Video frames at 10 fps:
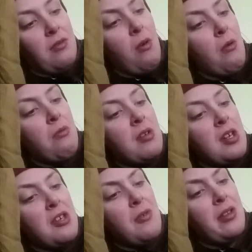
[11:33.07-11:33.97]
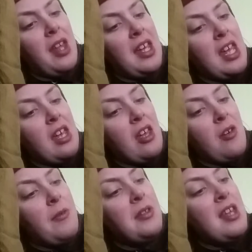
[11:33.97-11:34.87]
Oh, you are lucky.
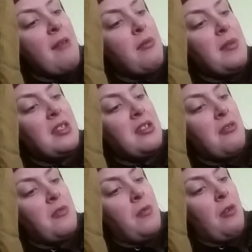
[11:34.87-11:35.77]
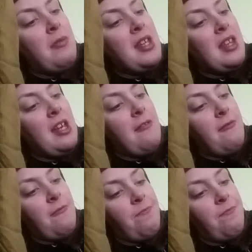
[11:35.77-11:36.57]
We'll never be snowed in where we live."